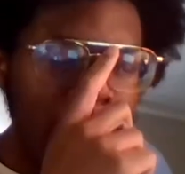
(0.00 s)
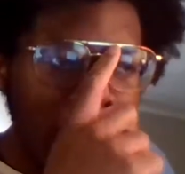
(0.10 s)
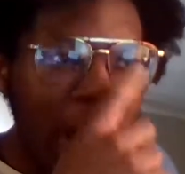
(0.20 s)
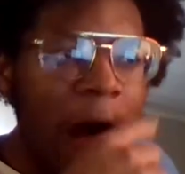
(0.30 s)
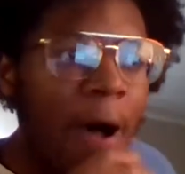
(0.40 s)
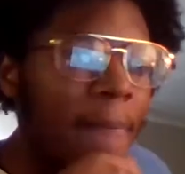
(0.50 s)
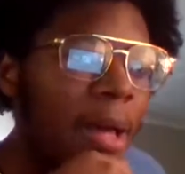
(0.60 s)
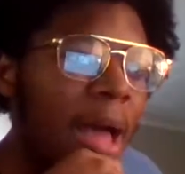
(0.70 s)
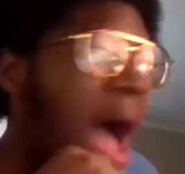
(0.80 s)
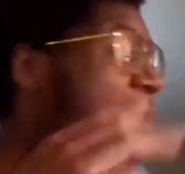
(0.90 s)

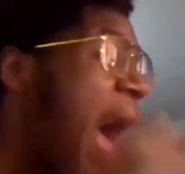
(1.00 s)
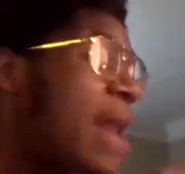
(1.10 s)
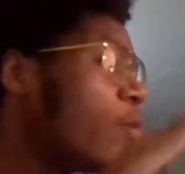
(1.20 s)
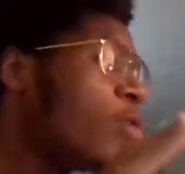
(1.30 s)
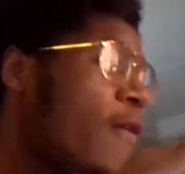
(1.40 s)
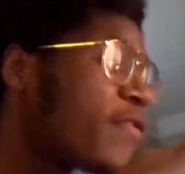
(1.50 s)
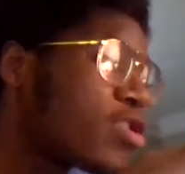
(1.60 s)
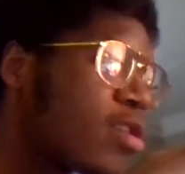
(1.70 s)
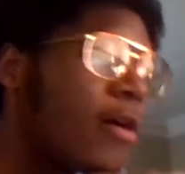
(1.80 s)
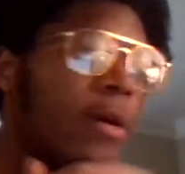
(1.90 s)
I don't know for
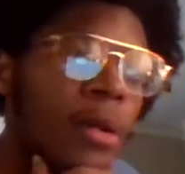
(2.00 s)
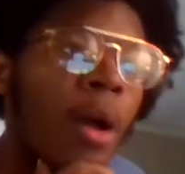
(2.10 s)
certain,